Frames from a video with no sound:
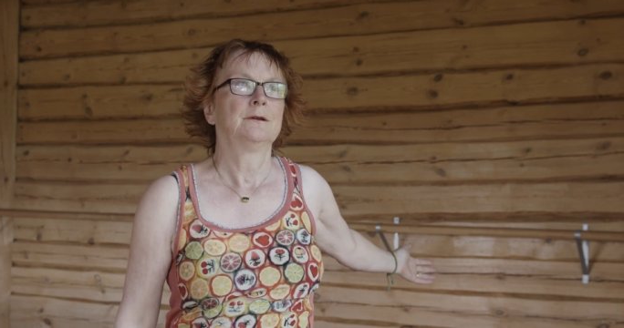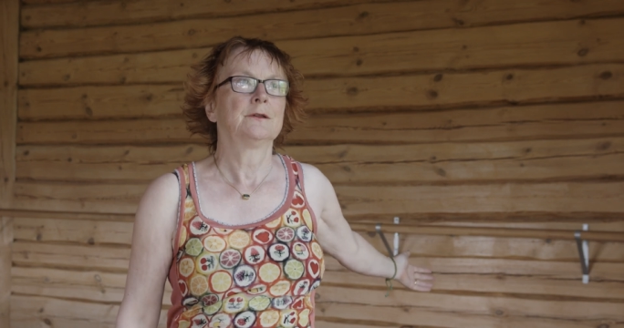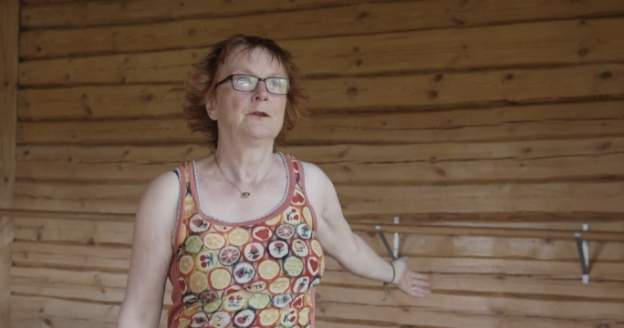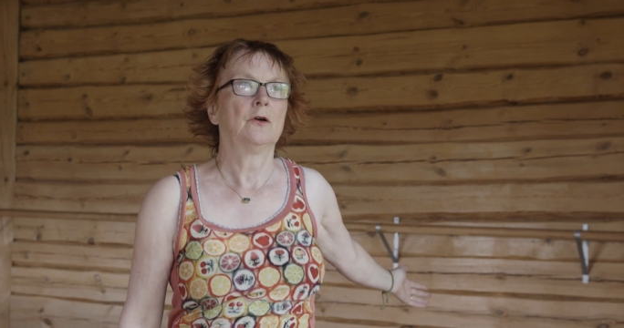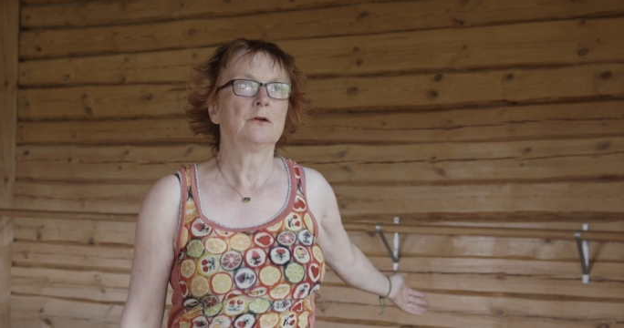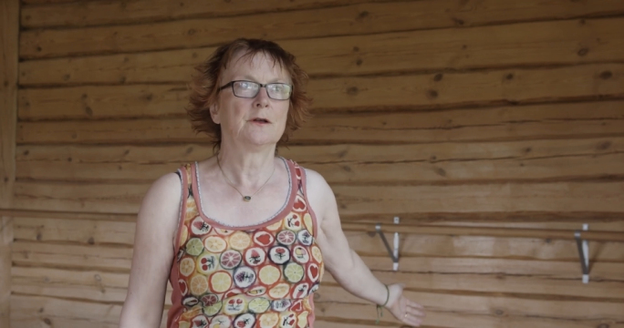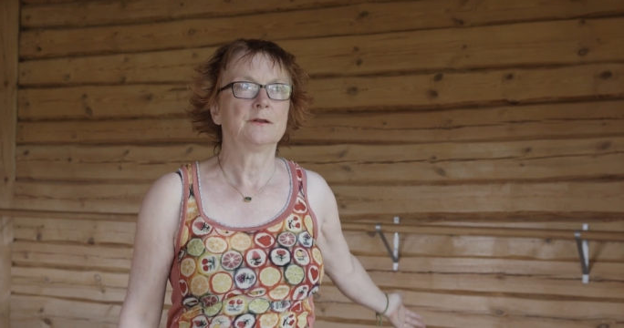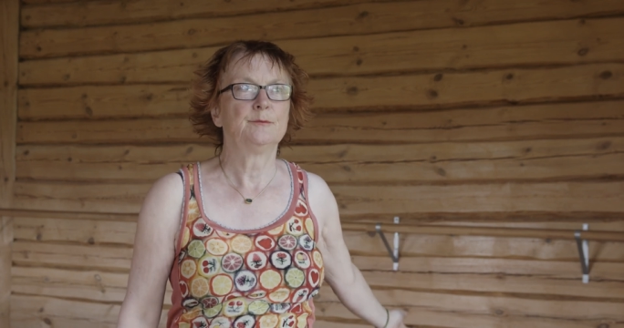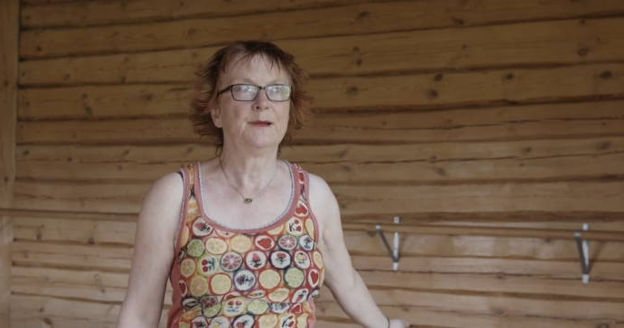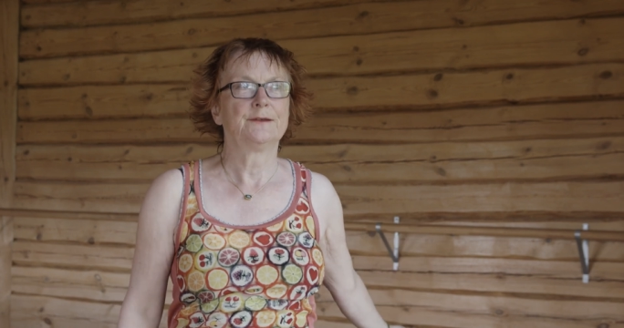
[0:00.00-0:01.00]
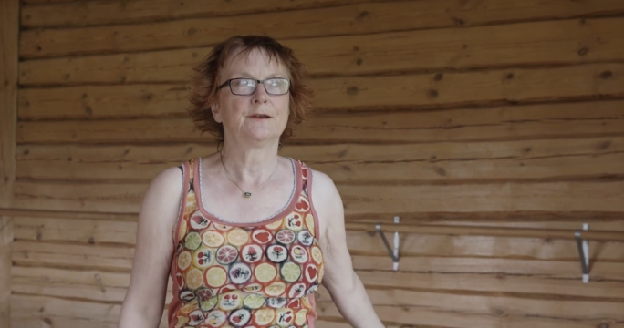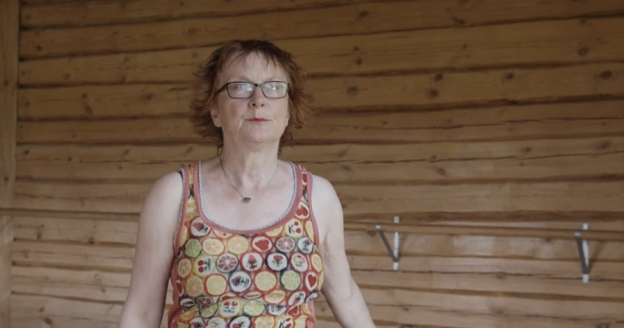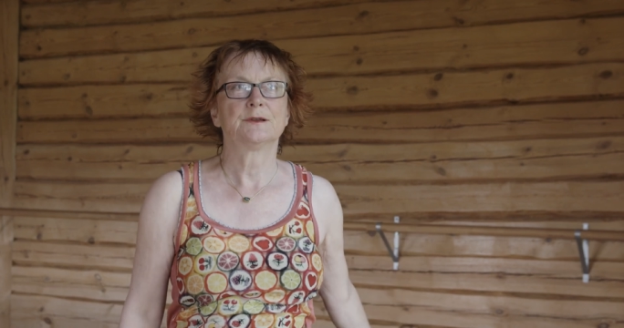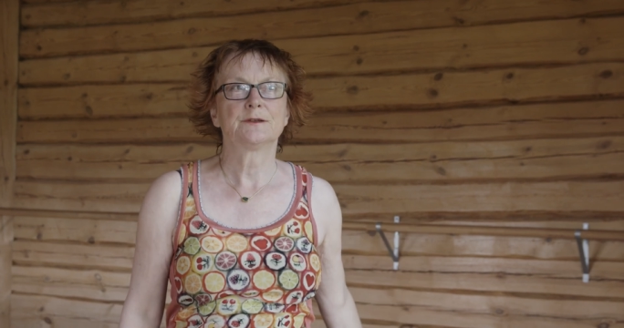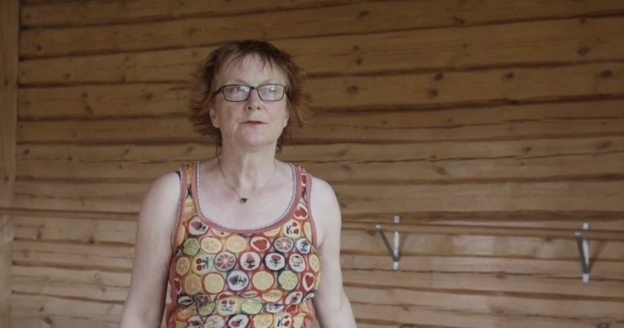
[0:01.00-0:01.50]
The longer the better,
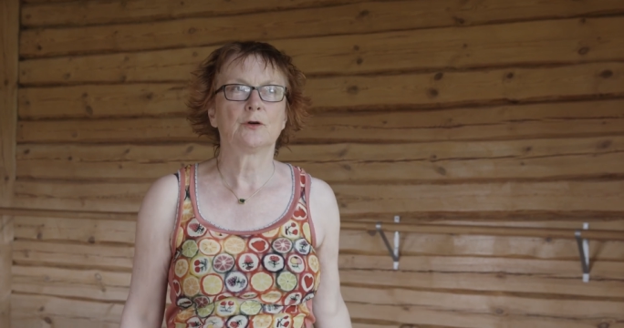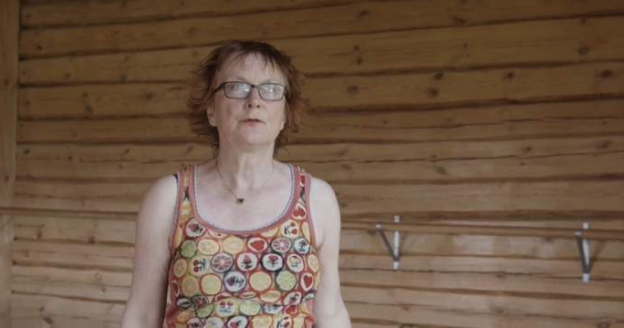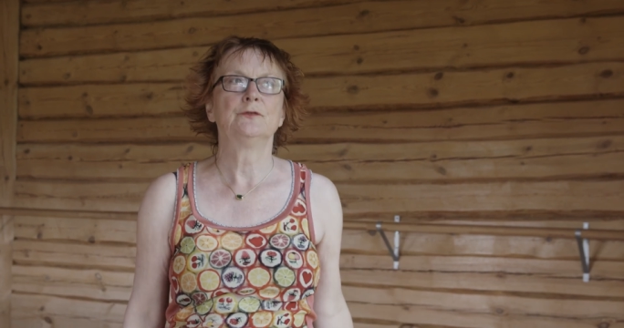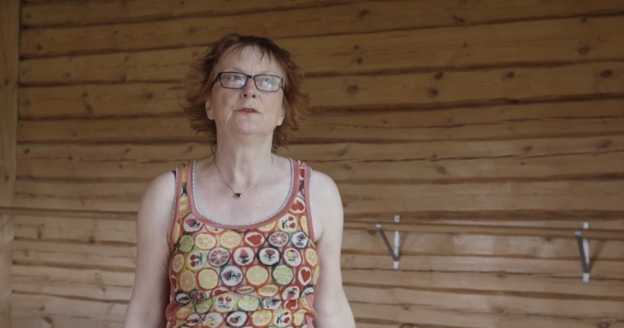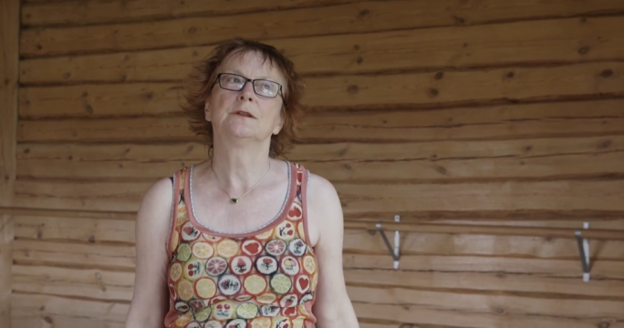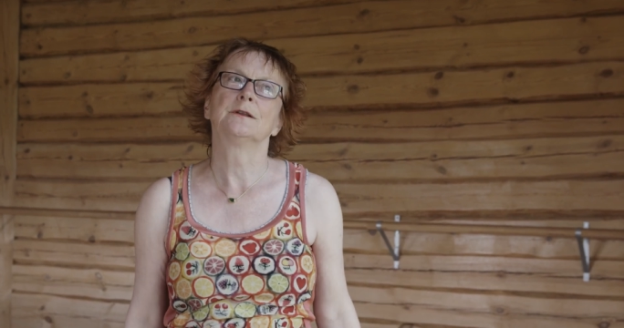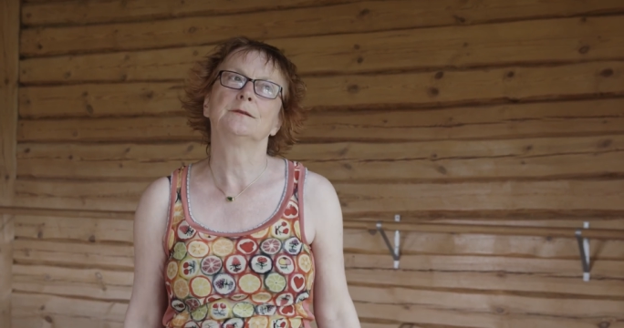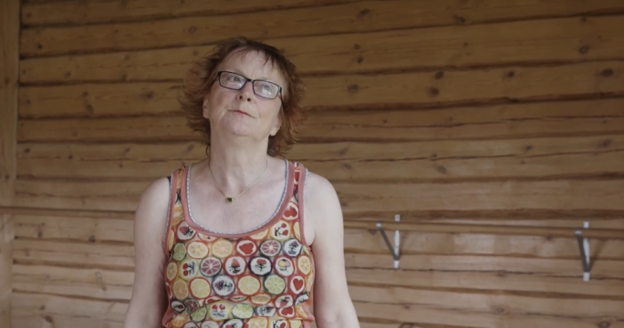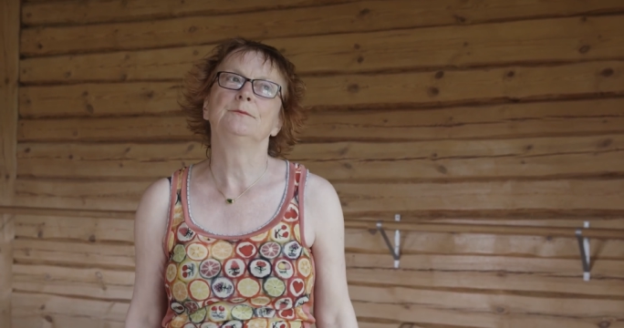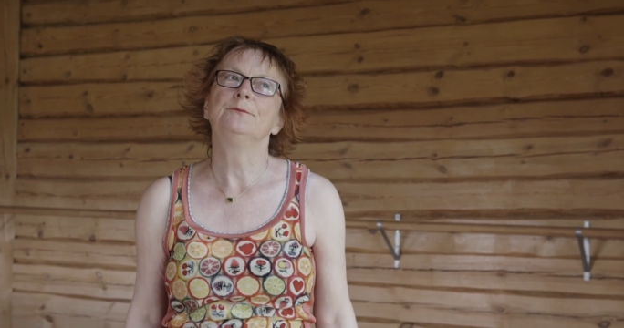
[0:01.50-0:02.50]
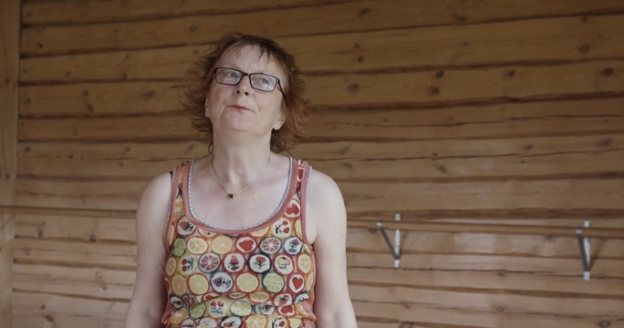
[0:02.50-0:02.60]
but often the